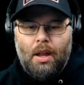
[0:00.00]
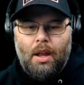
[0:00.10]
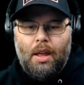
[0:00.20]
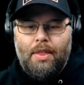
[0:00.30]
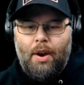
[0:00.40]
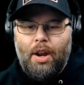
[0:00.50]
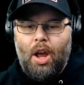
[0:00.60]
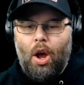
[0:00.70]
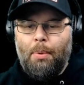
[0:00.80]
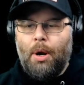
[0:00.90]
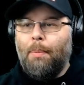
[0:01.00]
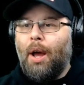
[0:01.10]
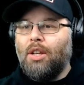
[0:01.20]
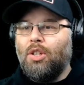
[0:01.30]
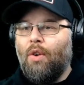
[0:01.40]
There you go. I put a
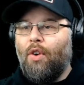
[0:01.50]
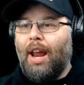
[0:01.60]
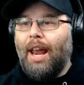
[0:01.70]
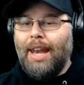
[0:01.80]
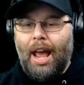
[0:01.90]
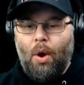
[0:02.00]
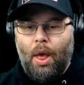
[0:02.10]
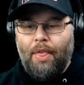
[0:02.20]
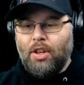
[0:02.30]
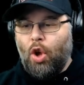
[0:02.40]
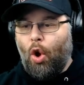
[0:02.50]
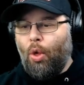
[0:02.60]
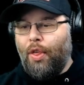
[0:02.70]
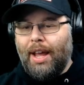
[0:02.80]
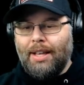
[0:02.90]
box over it. And now this whole
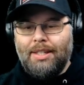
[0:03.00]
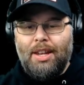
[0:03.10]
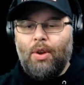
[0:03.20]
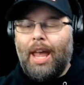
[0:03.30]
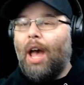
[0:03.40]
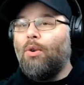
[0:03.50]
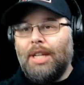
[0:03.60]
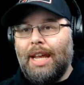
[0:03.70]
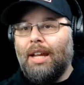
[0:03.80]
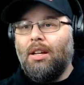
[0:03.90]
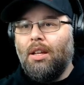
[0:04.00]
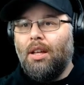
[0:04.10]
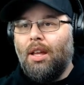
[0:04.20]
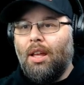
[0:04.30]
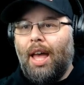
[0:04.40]
thing is still counting
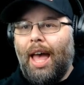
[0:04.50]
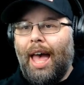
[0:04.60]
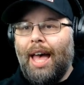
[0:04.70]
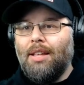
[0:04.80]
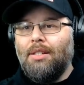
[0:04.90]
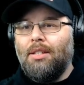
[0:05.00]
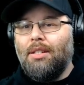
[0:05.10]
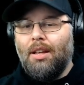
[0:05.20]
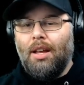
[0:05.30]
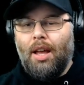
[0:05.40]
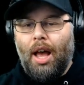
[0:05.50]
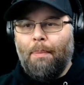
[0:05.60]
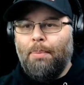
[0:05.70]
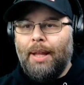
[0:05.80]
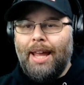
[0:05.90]
as a
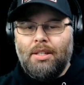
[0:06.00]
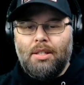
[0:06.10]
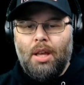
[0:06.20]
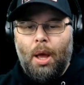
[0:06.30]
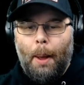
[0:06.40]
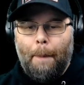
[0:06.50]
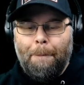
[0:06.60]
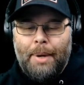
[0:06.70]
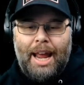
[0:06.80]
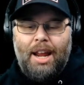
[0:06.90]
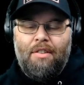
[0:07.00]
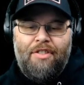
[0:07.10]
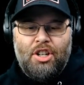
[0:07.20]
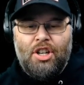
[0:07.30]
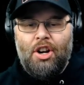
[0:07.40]
place, but I can
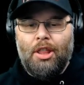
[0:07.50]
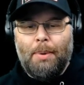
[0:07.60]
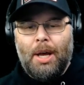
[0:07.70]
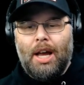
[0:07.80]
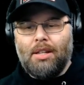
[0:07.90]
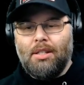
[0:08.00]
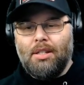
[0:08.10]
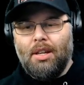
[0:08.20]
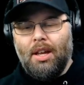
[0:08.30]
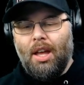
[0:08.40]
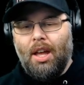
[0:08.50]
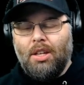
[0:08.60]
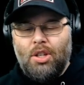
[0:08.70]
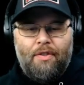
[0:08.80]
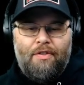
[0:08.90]
fish here in the box.
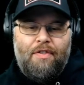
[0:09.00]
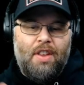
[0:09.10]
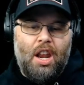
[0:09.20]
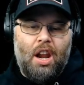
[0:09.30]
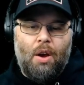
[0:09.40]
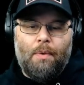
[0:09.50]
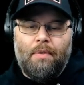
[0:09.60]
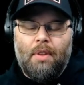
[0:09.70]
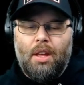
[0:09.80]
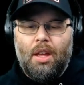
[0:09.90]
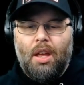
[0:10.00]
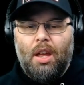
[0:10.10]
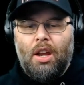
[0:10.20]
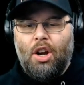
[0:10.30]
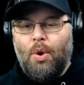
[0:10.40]
So if, you know,
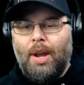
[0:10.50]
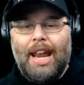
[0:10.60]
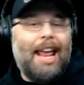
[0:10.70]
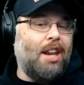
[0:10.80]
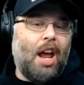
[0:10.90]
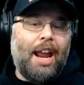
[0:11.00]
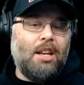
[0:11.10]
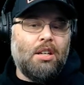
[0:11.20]
you're doing it at night,